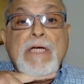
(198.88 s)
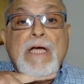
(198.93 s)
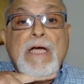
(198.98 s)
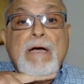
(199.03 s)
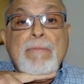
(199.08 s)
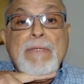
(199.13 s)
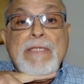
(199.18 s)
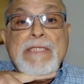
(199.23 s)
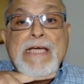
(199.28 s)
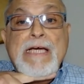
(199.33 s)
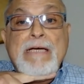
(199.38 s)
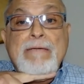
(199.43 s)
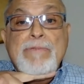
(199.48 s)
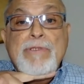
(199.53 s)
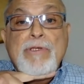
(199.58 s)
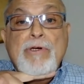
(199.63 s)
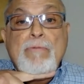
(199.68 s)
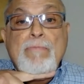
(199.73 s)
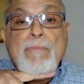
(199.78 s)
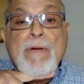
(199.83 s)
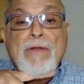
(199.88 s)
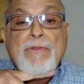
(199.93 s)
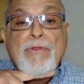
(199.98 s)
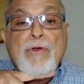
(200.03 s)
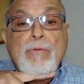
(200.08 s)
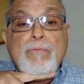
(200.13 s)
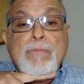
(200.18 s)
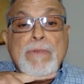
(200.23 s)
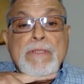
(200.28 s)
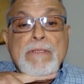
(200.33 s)
How many times did our mouth
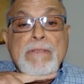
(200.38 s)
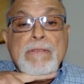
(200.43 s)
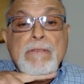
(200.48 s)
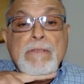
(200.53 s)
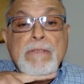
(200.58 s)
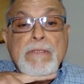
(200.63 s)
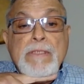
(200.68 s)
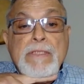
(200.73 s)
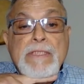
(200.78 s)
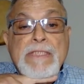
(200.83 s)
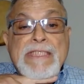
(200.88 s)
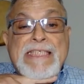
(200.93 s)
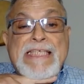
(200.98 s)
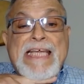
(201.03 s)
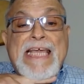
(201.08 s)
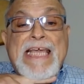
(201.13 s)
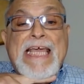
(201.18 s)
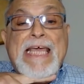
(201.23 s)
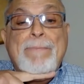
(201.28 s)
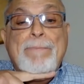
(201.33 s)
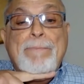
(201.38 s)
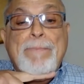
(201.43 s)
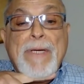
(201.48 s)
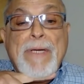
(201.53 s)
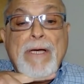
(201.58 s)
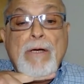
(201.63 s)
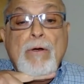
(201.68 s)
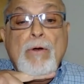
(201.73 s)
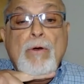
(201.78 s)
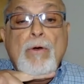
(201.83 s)
open? Tip.
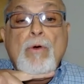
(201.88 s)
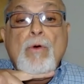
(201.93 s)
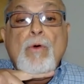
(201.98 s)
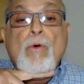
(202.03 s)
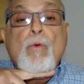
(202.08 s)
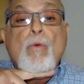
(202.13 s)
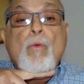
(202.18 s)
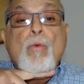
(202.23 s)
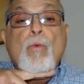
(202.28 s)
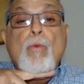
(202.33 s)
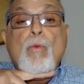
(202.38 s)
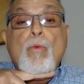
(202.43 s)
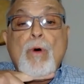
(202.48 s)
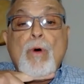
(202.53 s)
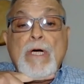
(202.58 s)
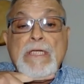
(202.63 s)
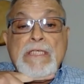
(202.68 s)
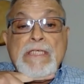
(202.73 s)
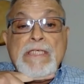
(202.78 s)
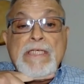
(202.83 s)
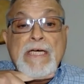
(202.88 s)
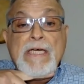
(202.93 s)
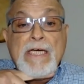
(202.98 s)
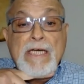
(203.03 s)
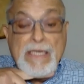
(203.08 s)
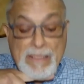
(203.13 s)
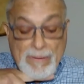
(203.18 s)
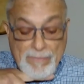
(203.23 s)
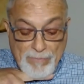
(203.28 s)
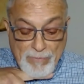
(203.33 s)
One
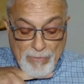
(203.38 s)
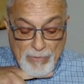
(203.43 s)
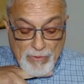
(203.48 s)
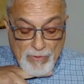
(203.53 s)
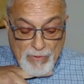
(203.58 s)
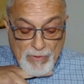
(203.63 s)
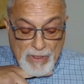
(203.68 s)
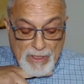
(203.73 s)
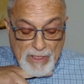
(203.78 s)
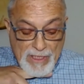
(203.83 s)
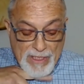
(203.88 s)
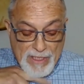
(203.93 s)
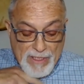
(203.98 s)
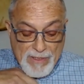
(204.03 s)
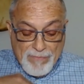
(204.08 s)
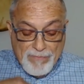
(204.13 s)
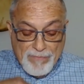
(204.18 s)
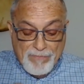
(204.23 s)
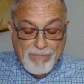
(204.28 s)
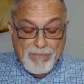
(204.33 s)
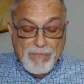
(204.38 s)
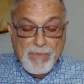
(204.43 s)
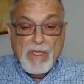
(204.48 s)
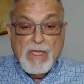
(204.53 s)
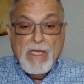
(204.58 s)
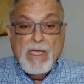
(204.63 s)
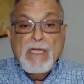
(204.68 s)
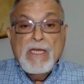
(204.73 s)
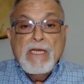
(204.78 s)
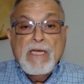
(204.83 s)
time, right?
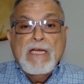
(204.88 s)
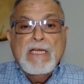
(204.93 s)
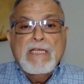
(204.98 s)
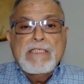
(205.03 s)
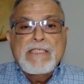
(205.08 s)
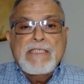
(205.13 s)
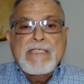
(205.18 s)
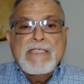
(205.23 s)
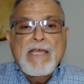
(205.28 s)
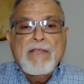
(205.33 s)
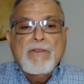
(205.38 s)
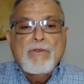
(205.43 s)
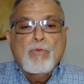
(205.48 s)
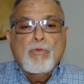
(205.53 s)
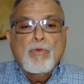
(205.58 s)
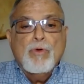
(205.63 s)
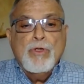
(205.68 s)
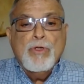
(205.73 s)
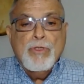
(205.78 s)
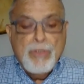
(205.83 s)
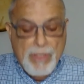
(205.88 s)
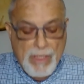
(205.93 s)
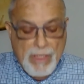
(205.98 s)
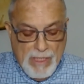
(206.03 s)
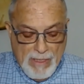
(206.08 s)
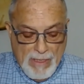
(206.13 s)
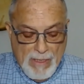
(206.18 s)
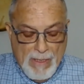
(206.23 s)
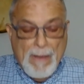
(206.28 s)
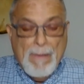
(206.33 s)
Let's say the word
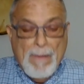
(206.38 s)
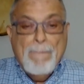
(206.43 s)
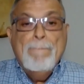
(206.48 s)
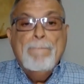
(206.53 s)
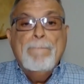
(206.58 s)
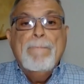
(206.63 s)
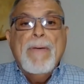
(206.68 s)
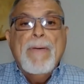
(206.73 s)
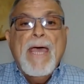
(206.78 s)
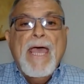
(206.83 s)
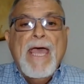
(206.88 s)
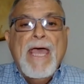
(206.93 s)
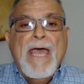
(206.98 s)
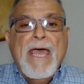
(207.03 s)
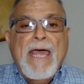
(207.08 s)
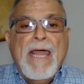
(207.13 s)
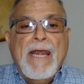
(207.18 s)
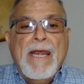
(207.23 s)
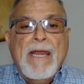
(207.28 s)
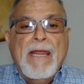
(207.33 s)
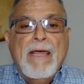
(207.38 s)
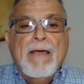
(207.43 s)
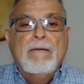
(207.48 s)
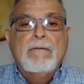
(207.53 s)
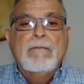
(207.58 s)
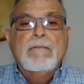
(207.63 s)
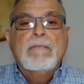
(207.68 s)
pen.